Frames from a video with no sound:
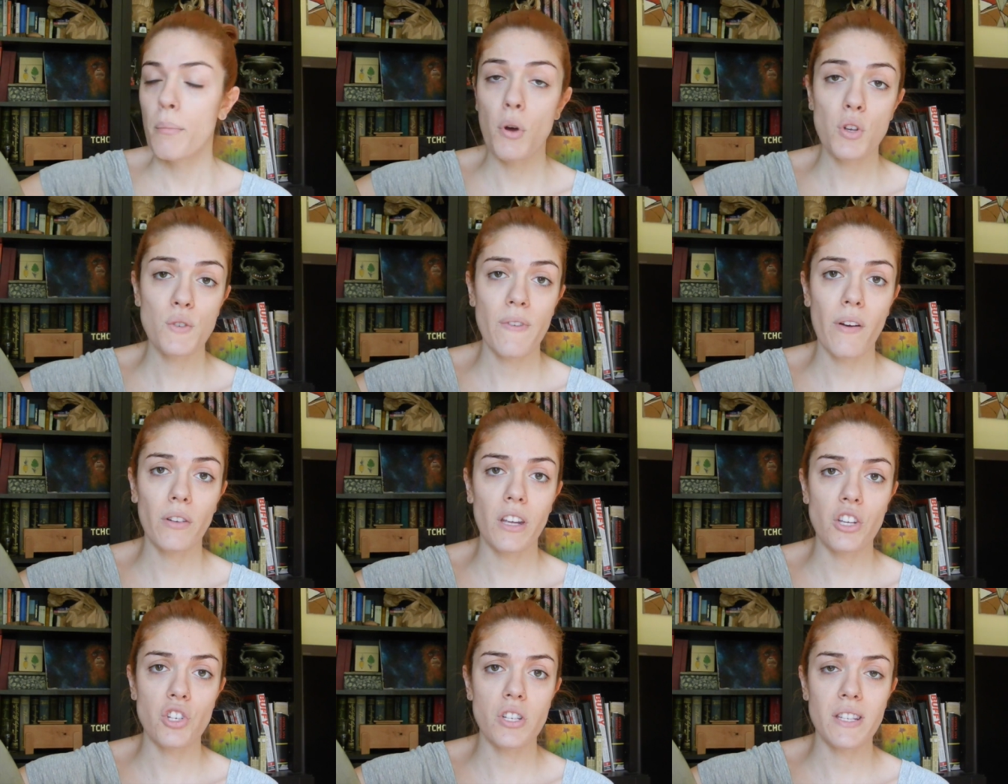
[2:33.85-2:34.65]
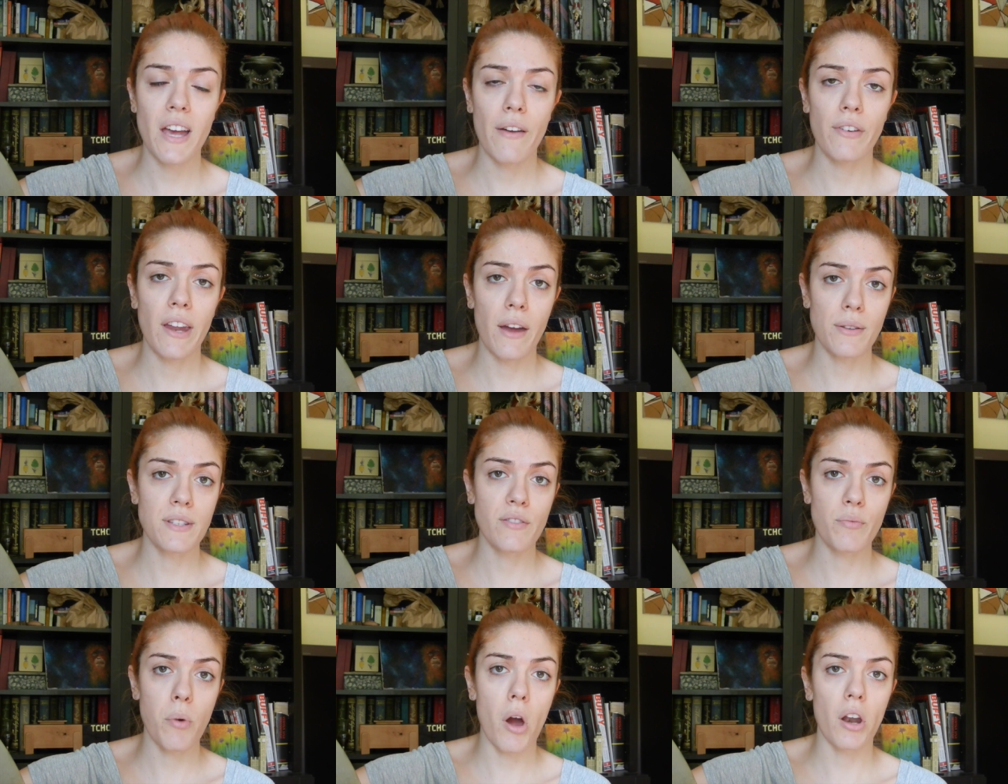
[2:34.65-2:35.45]
most foundations have an ounce
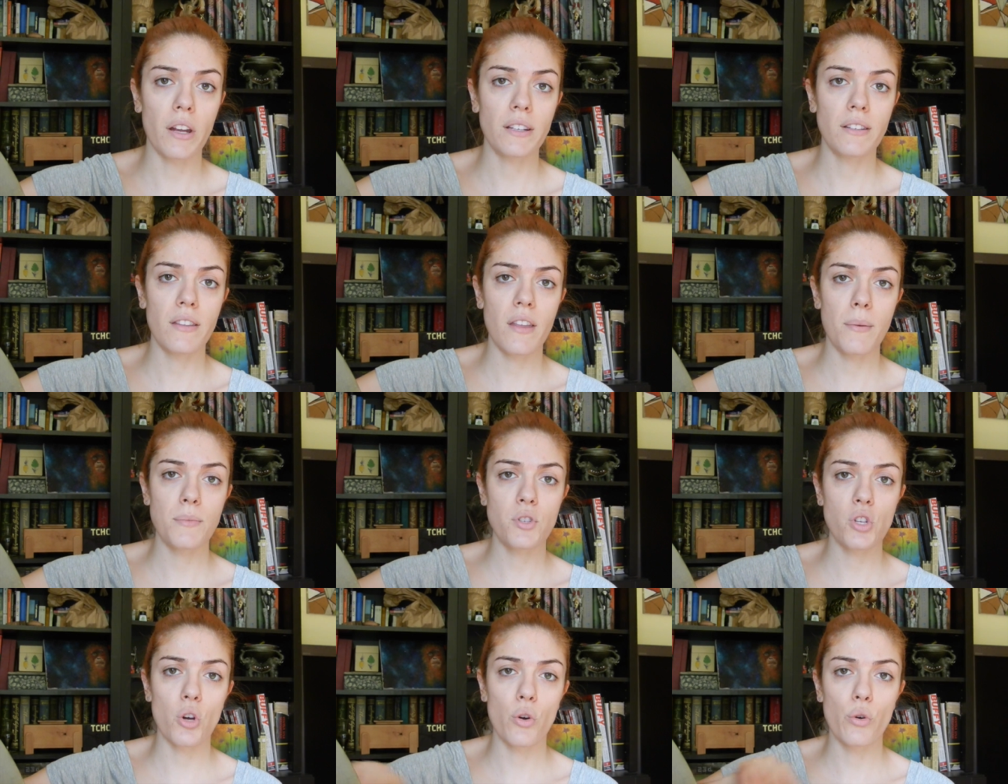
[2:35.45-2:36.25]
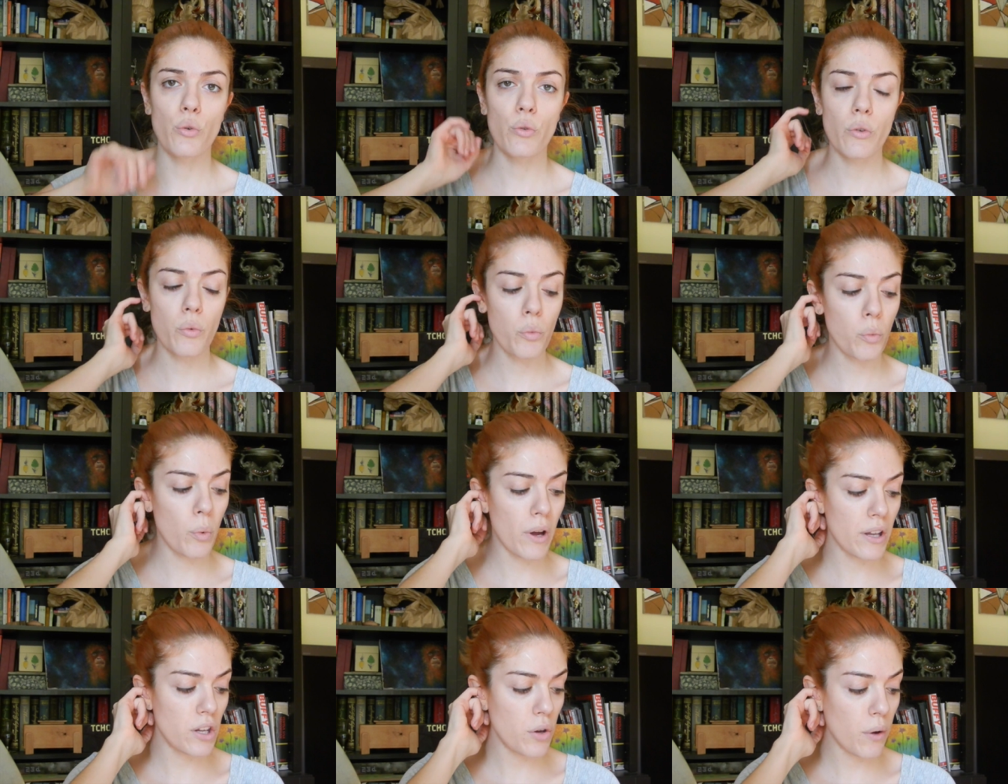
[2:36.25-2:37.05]
of product in them, so
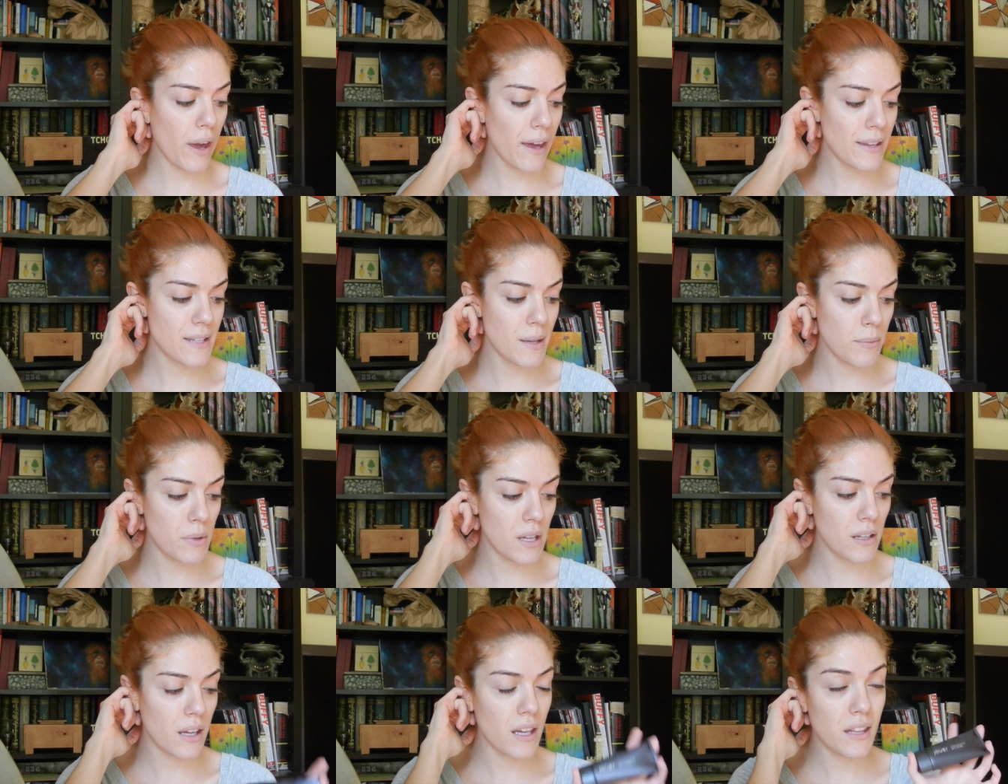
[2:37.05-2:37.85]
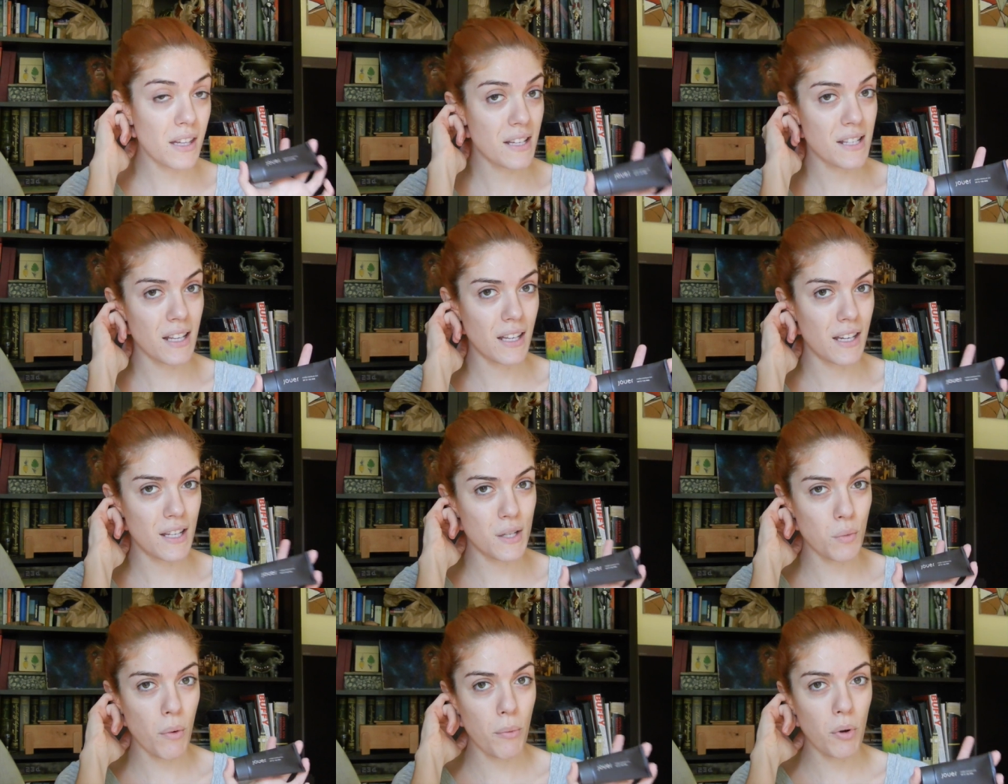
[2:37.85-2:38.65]
when you get something like this and
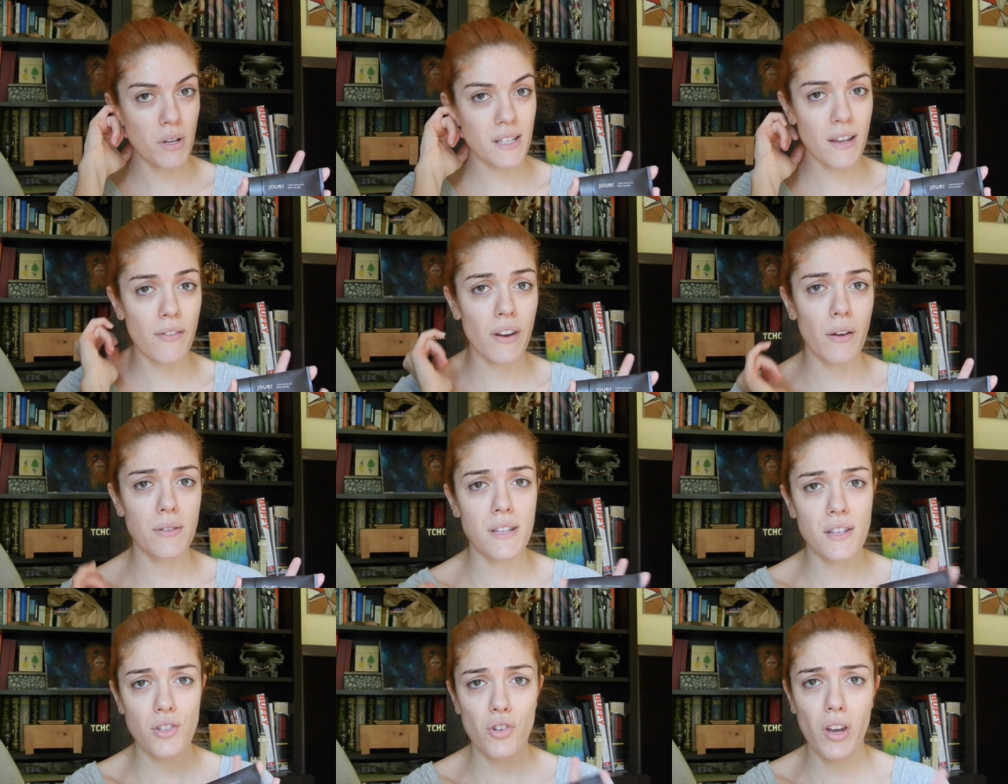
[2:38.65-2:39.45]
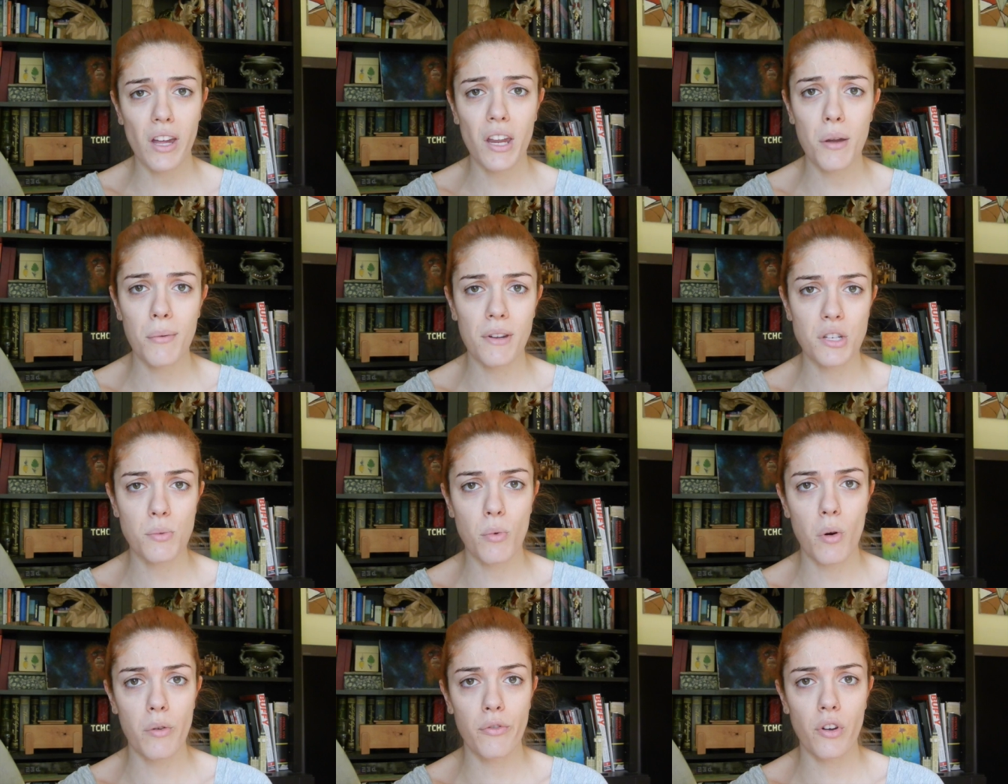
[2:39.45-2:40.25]
it's 1.7 ounces, you're getting much
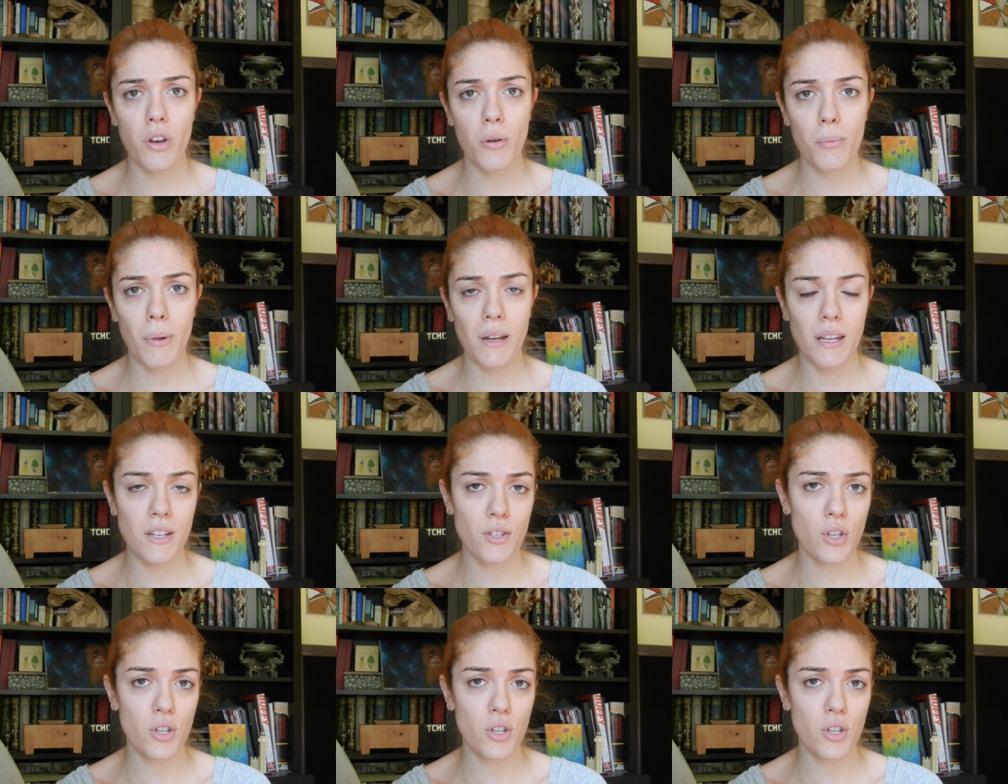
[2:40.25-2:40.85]
more for your money.